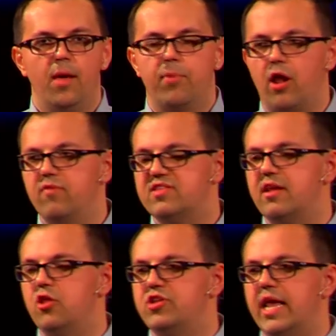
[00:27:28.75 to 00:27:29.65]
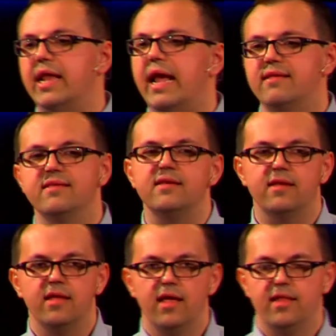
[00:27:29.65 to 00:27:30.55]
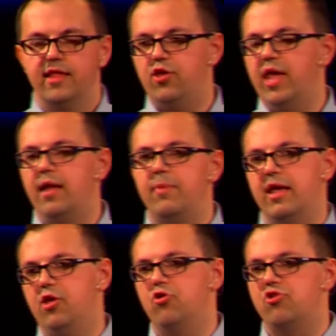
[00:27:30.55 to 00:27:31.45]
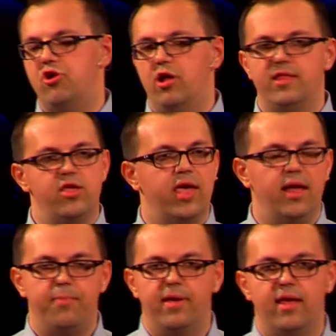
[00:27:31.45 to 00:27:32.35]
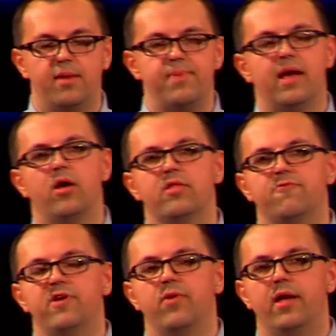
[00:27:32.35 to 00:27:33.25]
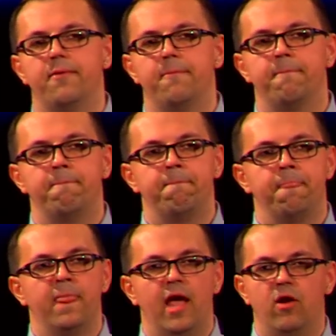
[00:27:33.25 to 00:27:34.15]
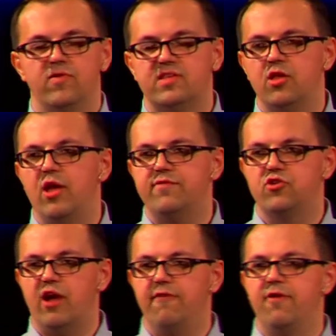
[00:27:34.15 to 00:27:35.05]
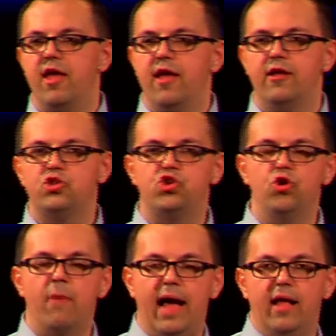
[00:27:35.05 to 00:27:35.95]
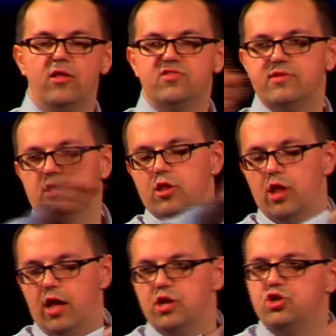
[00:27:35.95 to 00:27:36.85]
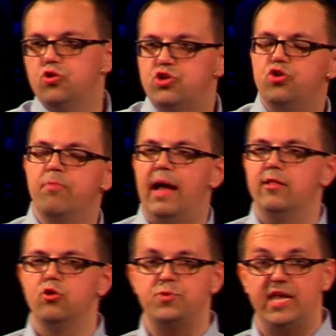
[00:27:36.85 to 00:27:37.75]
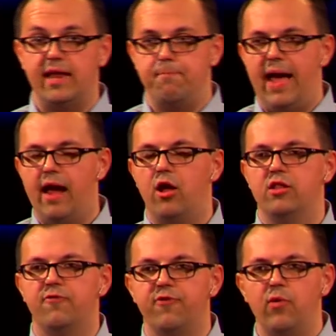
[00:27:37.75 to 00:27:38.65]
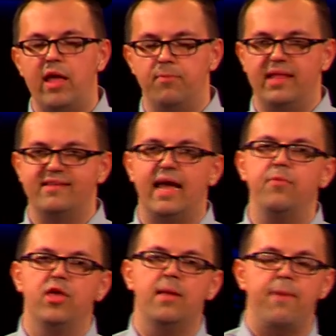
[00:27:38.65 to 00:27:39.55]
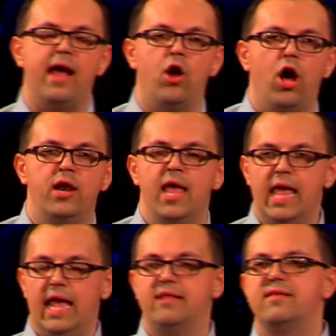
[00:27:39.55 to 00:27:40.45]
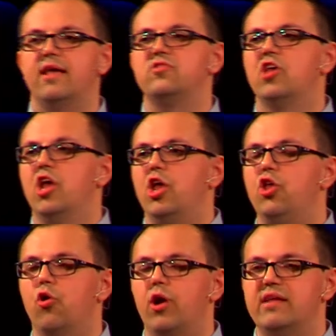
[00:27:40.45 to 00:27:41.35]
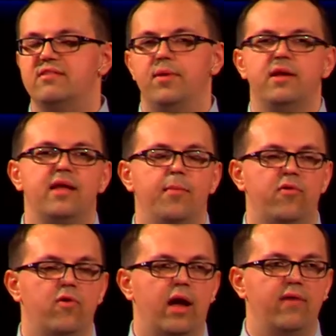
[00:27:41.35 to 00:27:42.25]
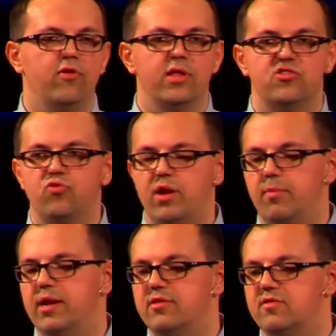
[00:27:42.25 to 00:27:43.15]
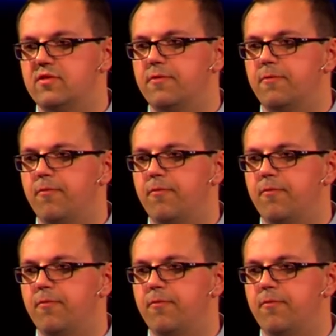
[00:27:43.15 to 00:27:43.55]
But all of a sudden you take an exit that you can't make a U-turn on, that you can't get back on the freeway. And all of a sudden you have to drive 2 miles, do a 2-mile loop to get back on the freeway. And by the time you get back on, it says your estimated time of arrival is 20 minutes.